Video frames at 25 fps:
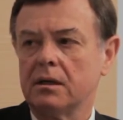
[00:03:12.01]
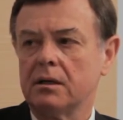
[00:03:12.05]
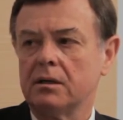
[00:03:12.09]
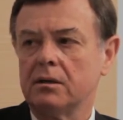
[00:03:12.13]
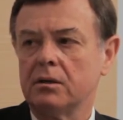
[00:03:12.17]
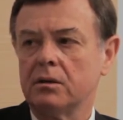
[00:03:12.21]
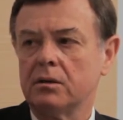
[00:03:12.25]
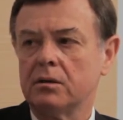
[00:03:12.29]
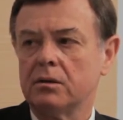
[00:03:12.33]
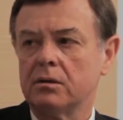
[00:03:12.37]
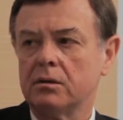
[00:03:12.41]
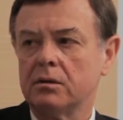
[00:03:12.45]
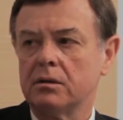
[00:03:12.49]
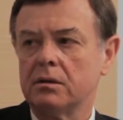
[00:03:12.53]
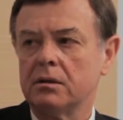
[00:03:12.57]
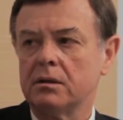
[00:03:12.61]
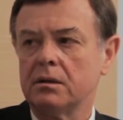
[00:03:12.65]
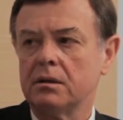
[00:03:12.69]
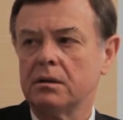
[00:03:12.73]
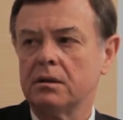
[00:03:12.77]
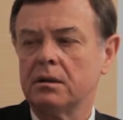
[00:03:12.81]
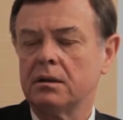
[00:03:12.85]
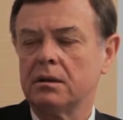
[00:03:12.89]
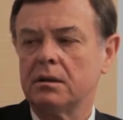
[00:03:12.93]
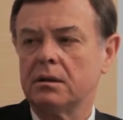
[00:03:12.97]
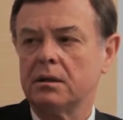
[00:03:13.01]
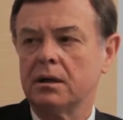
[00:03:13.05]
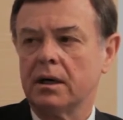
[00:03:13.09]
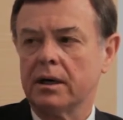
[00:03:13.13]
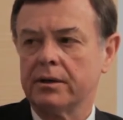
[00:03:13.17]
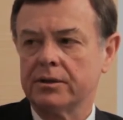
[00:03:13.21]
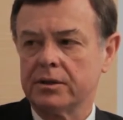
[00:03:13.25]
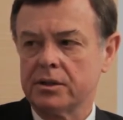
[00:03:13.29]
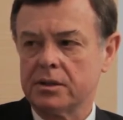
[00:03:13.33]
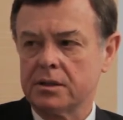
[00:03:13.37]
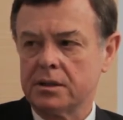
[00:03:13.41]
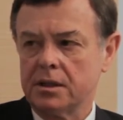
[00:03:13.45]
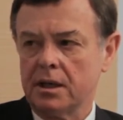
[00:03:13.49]
you could
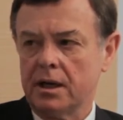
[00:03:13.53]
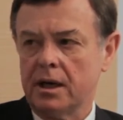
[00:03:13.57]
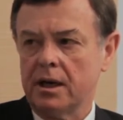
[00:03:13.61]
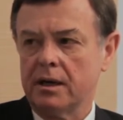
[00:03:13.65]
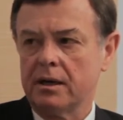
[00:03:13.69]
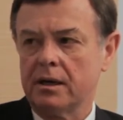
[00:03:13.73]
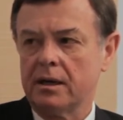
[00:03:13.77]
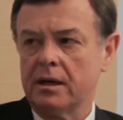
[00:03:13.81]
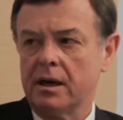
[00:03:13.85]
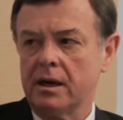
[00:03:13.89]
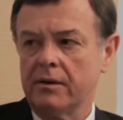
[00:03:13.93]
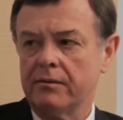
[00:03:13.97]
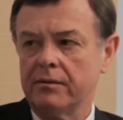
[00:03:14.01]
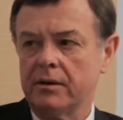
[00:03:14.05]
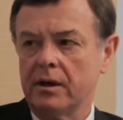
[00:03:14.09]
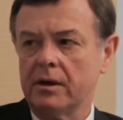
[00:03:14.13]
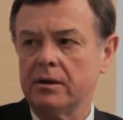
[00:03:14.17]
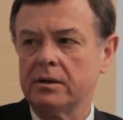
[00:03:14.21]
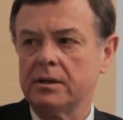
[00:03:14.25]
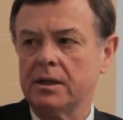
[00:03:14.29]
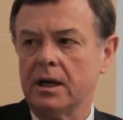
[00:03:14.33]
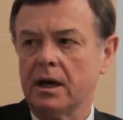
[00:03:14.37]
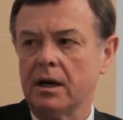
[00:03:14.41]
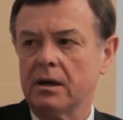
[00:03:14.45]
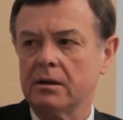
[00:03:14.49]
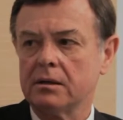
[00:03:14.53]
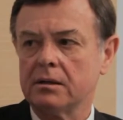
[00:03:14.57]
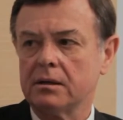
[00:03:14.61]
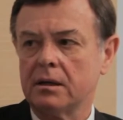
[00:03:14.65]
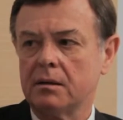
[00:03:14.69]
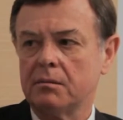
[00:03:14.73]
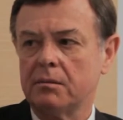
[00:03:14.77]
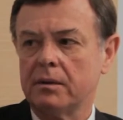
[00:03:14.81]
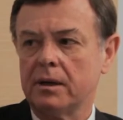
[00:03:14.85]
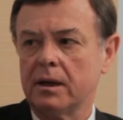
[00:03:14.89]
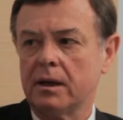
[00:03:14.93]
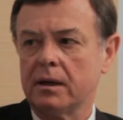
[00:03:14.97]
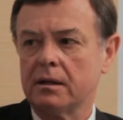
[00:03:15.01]
understand and have no doubt
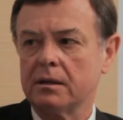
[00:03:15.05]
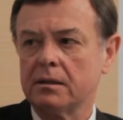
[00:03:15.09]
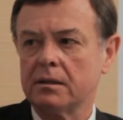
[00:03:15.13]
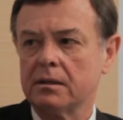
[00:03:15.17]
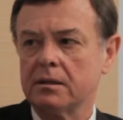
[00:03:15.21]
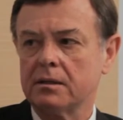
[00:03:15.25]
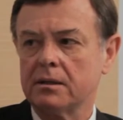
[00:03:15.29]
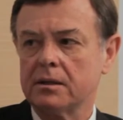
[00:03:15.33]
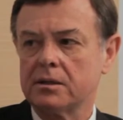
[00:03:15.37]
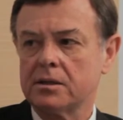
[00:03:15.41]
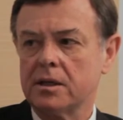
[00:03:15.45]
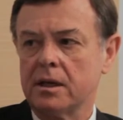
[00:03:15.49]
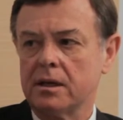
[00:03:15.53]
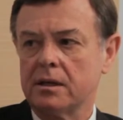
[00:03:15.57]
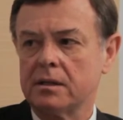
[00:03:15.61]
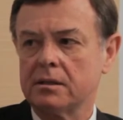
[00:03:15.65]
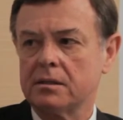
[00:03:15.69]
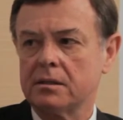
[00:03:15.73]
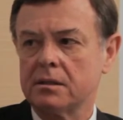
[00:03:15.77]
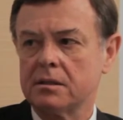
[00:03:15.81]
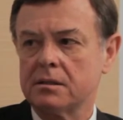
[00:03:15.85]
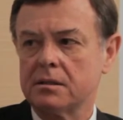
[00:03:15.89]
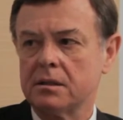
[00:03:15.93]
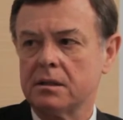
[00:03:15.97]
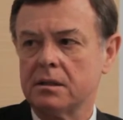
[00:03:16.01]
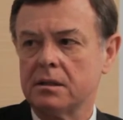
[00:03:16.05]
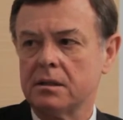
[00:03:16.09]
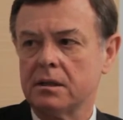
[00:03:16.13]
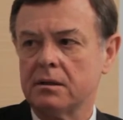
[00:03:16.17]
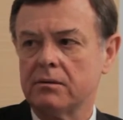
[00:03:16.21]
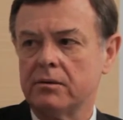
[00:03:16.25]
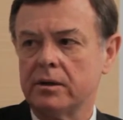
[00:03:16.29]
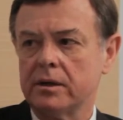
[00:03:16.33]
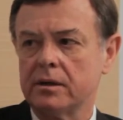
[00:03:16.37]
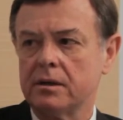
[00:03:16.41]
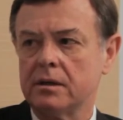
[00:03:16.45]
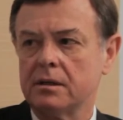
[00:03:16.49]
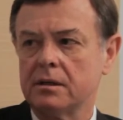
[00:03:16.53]
about the sentences that he'd
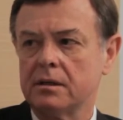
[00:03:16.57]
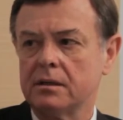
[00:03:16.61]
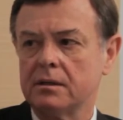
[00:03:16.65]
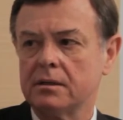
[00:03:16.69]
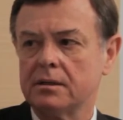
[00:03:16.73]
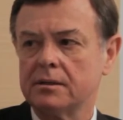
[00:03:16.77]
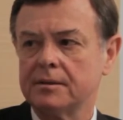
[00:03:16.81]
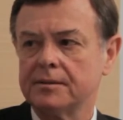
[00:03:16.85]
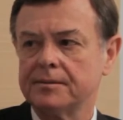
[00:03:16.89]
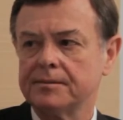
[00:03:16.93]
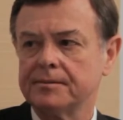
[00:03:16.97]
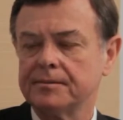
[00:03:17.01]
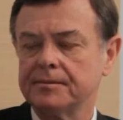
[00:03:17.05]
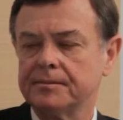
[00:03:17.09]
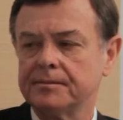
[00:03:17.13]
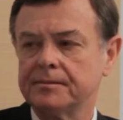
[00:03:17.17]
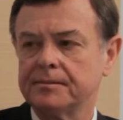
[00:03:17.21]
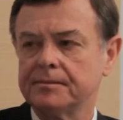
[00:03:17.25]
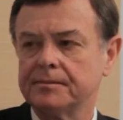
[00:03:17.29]
written. Mm.